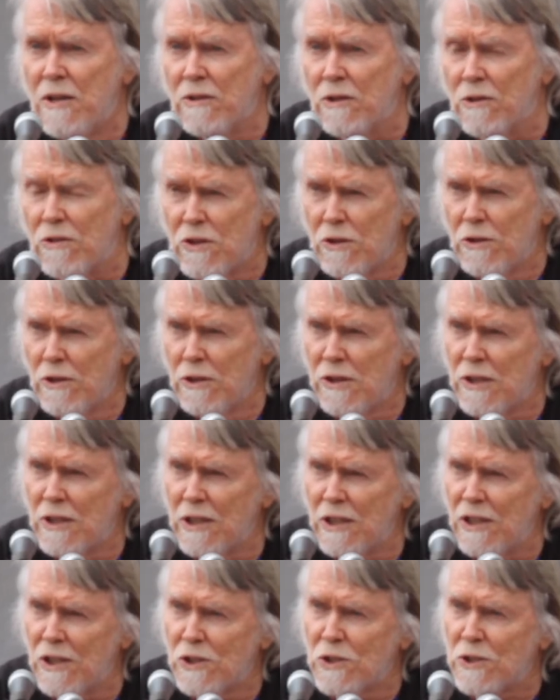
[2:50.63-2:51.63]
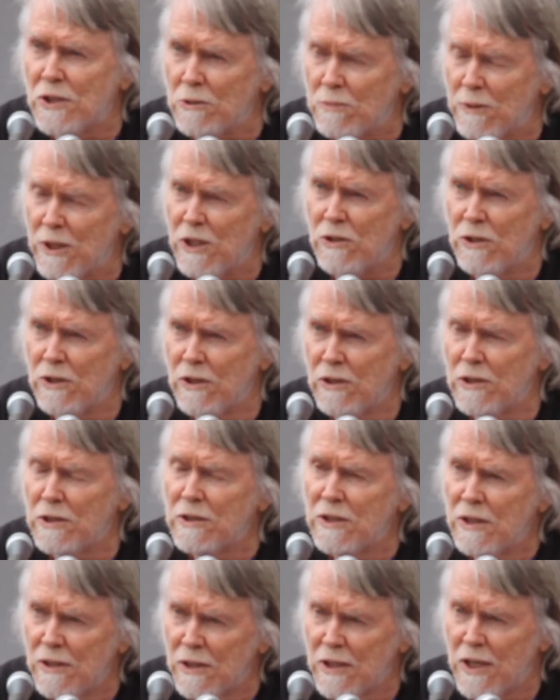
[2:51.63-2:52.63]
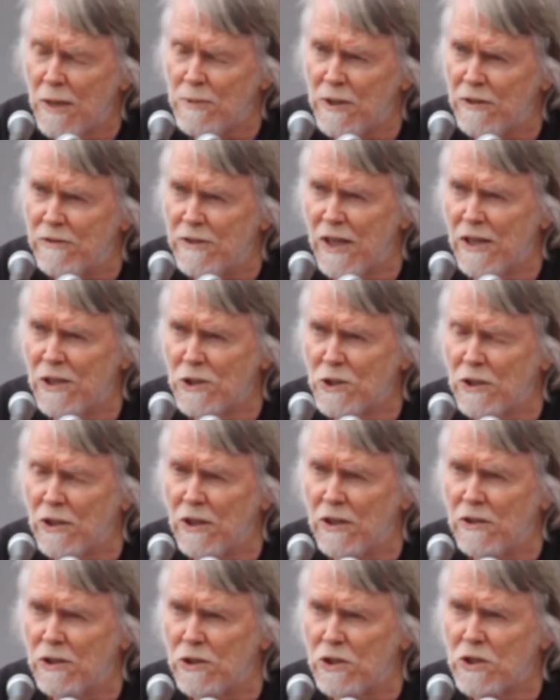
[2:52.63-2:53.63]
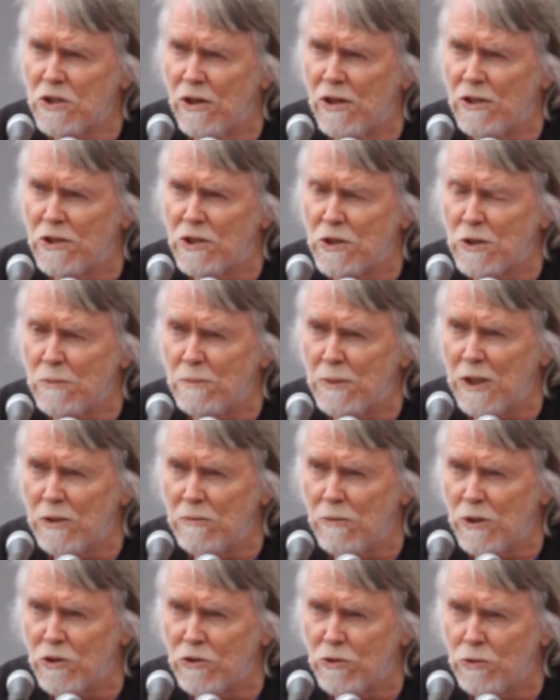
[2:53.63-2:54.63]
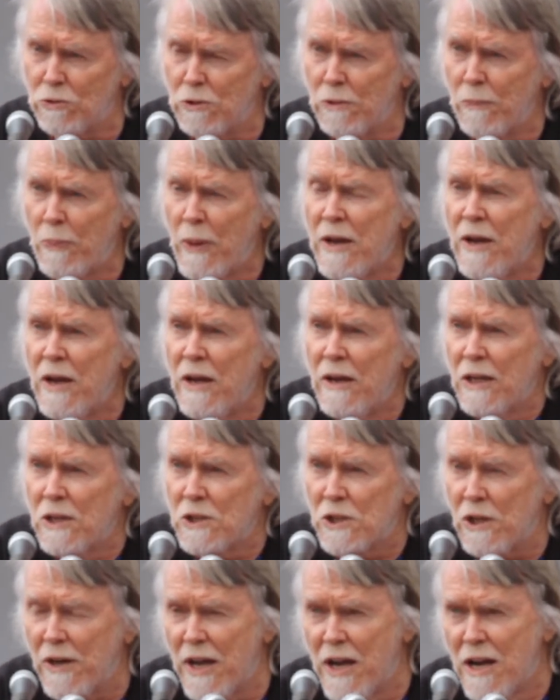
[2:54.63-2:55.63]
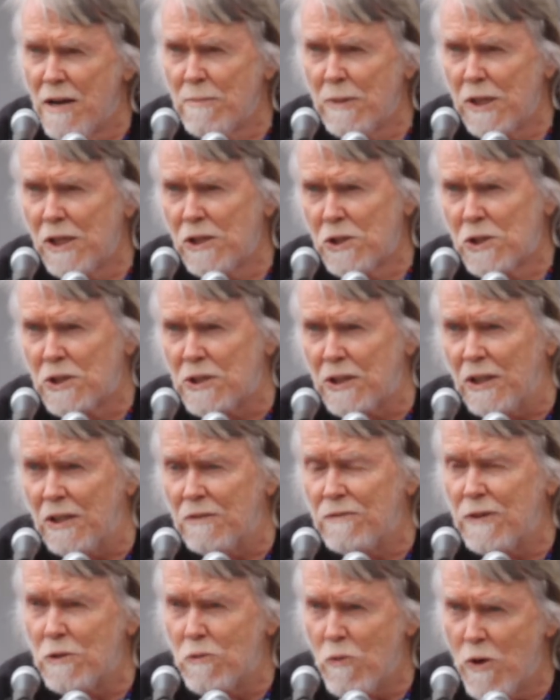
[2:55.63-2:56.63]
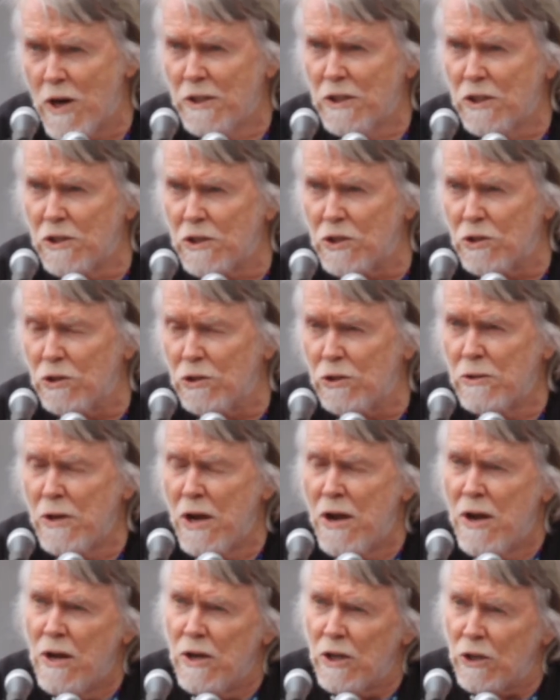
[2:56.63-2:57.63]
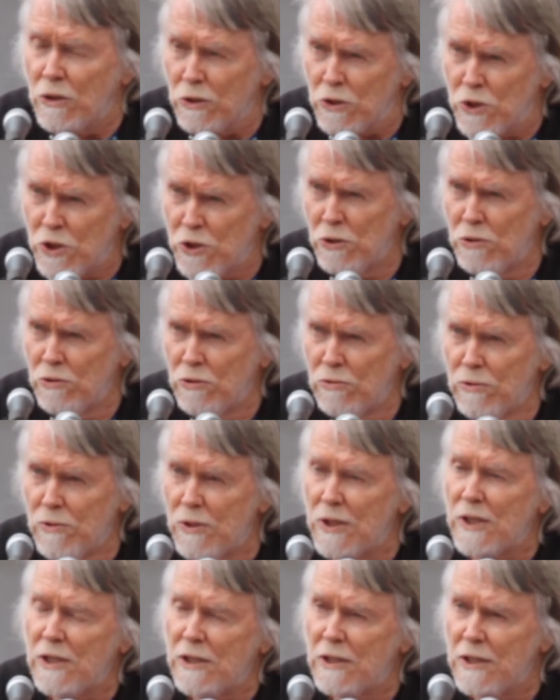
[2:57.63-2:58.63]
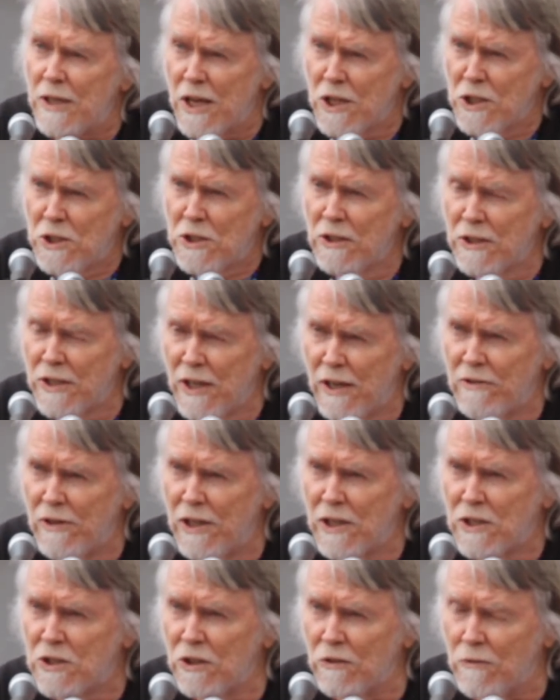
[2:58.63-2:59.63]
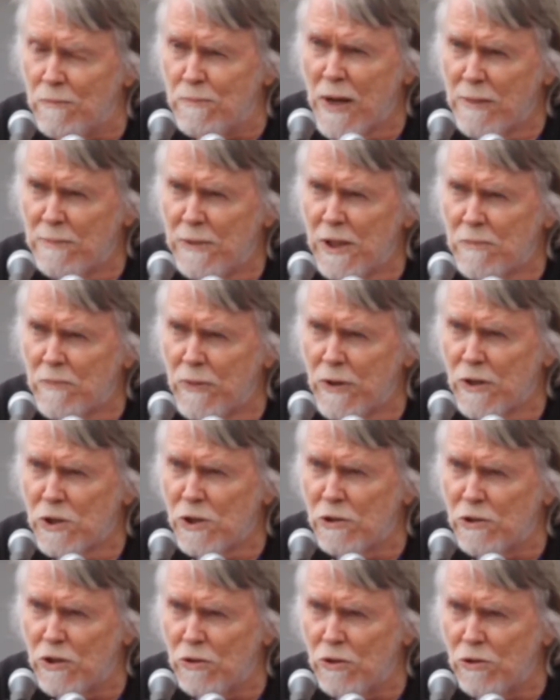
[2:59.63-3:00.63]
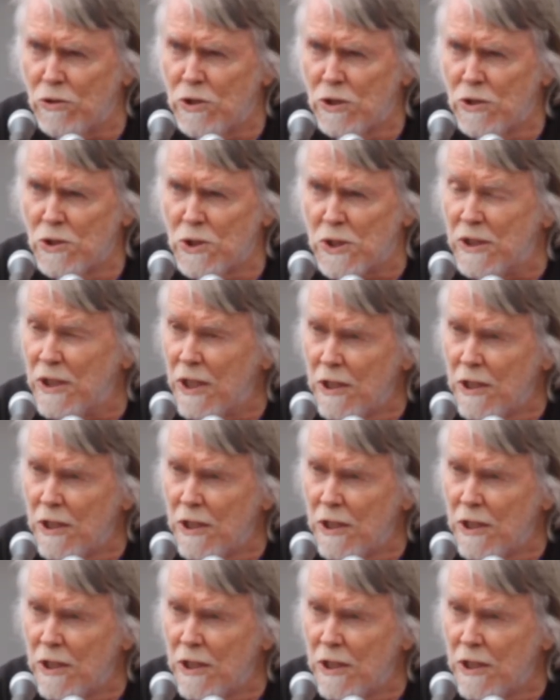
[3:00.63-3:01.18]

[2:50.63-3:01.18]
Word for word: The third thing is that we heard a couple of days ago the charges have been withdrawn. So our minister, if he wanted to, could sue the National Director of Public Prosecutions and